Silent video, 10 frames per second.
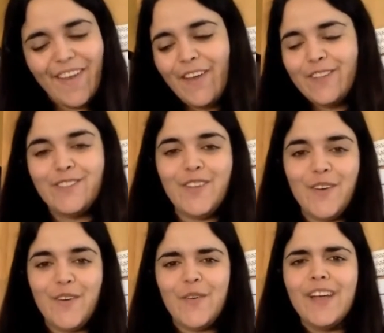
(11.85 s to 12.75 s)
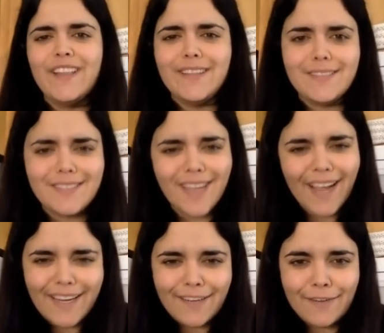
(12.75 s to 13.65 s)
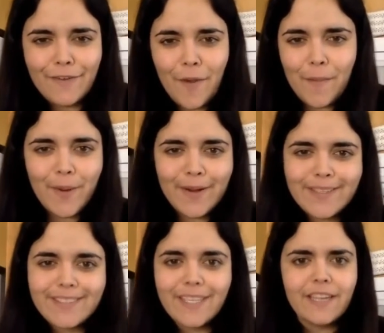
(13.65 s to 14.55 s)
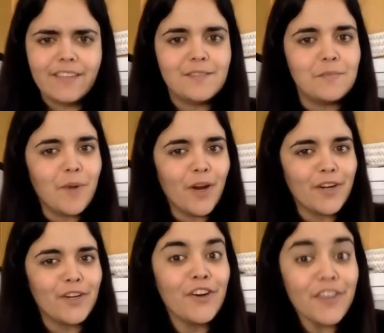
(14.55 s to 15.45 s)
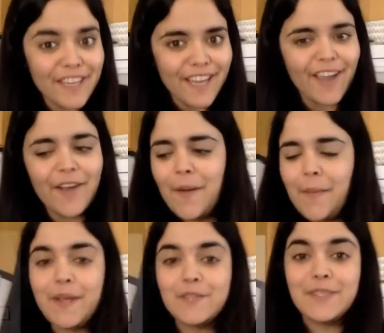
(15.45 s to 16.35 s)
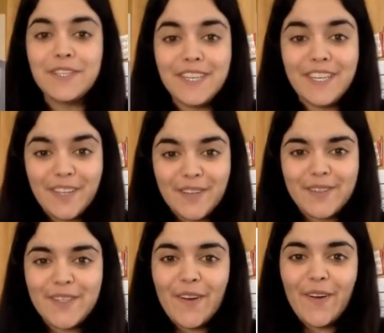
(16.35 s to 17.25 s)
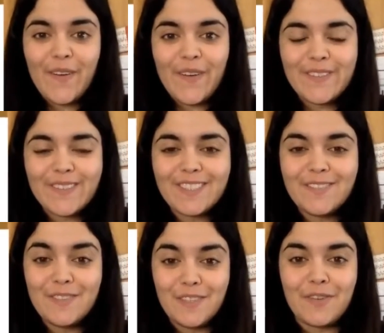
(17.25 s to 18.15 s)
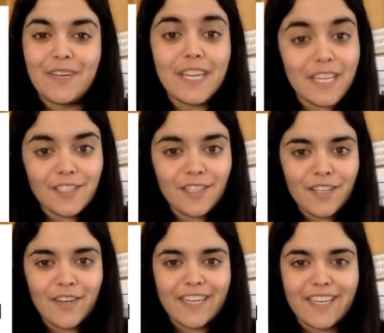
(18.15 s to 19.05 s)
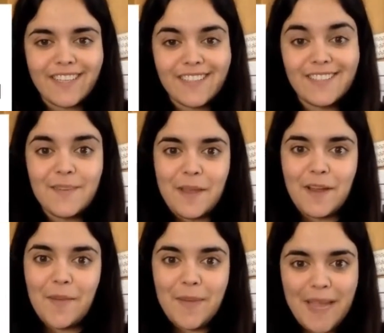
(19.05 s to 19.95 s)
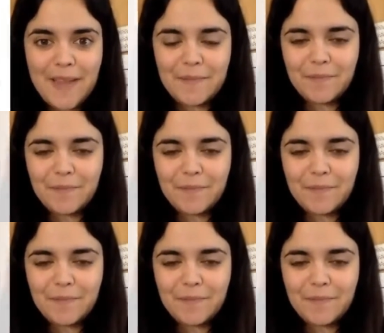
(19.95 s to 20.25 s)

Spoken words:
So this is kind of part science and part cooking because we're going to use all sorts of different kitchen ingredients to make our paint.